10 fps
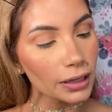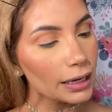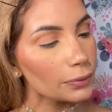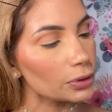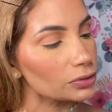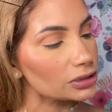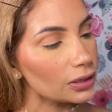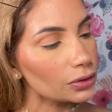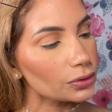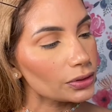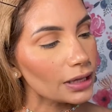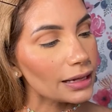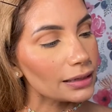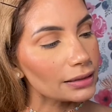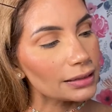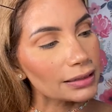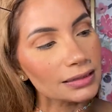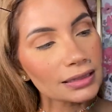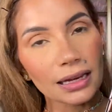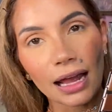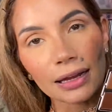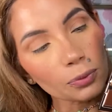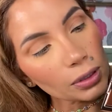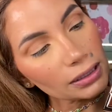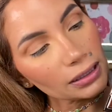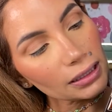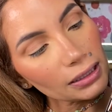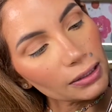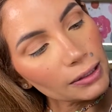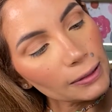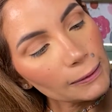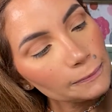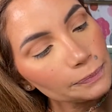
I will tell you that this light one here